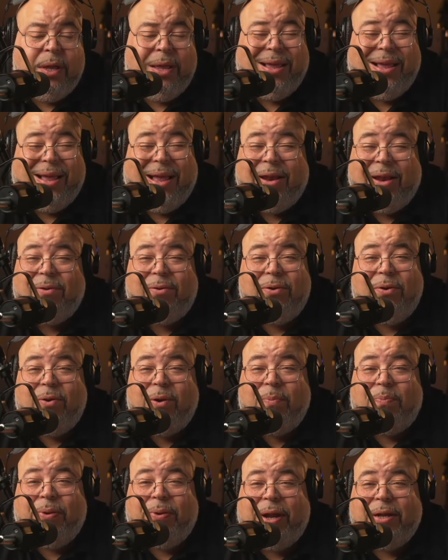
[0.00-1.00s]
I don't know the
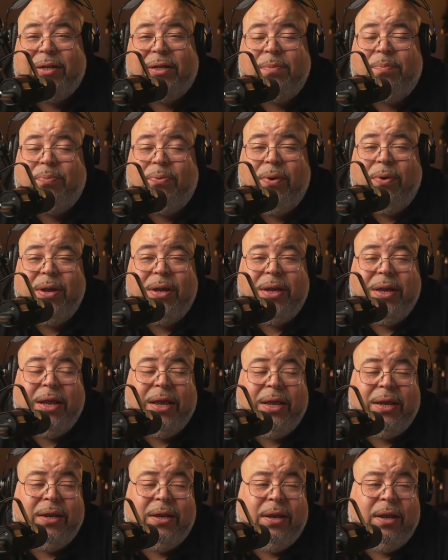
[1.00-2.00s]
pricing point
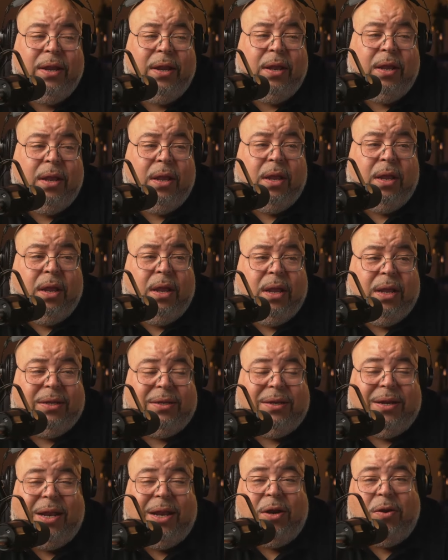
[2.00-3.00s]
yet. It's
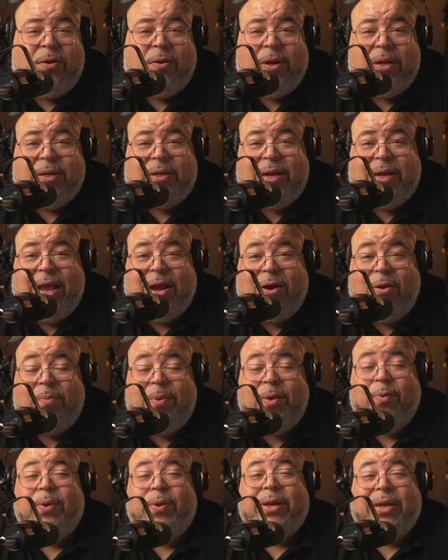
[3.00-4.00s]
not no. It's not gonna
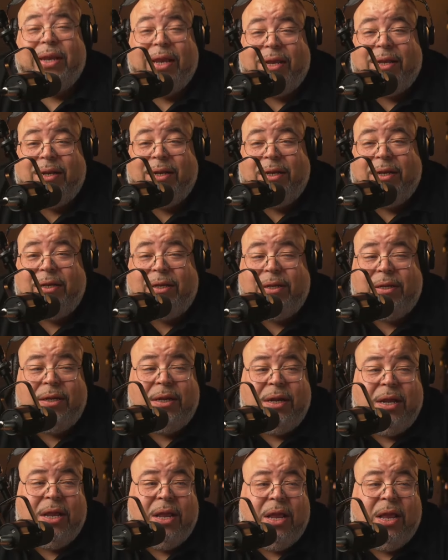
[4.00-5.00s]
be ridiculous
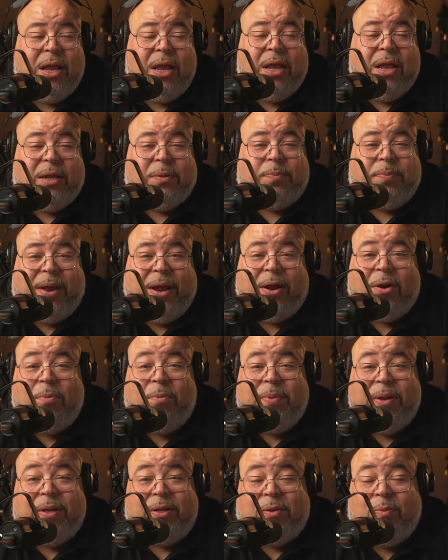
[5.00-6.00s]
probably gonna
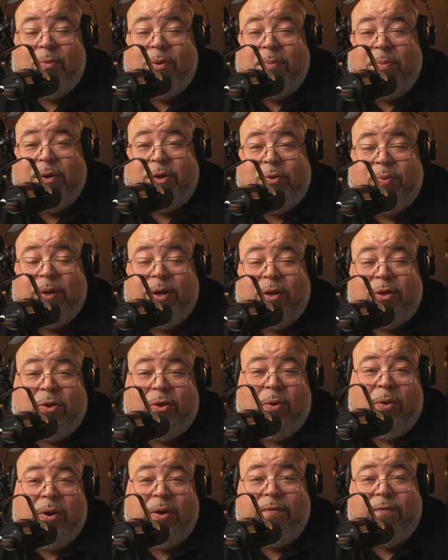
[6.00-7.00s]
be somewhere between the
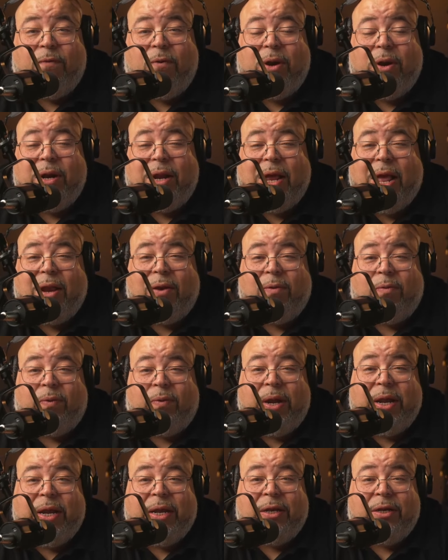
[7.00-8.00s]
30 40 dollar
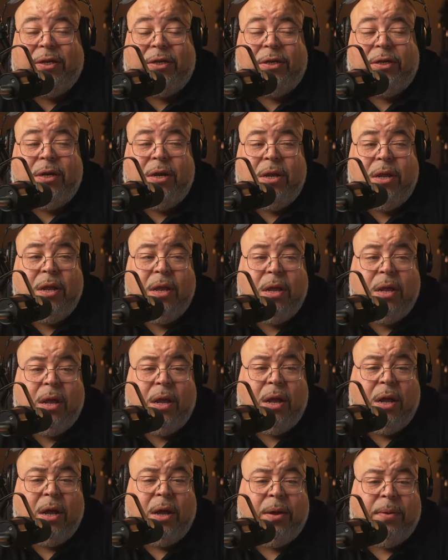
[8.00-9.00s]
range
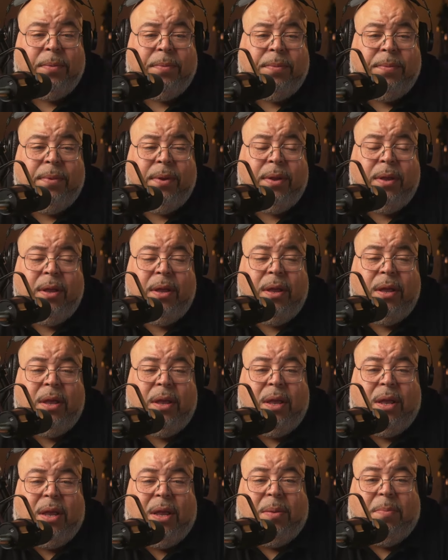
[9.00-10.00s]
um
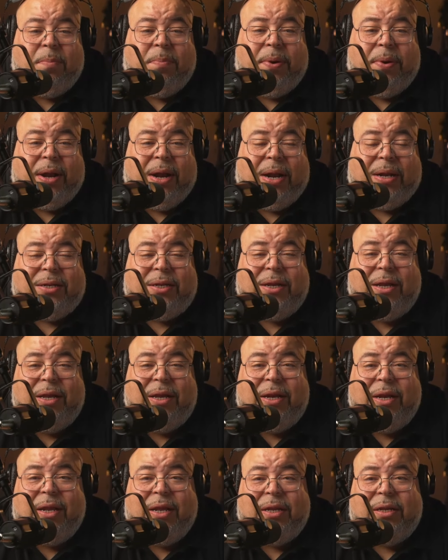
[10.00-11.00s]
but i tell you
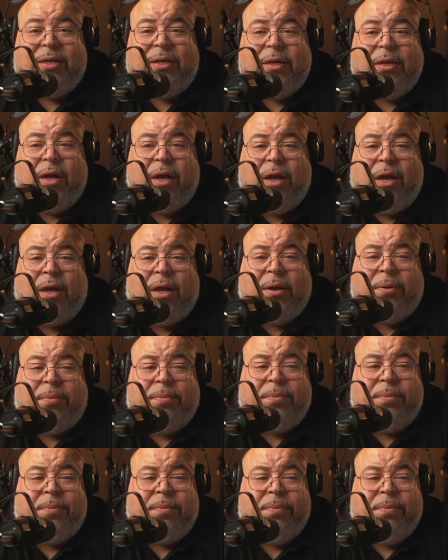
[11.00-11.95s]
this um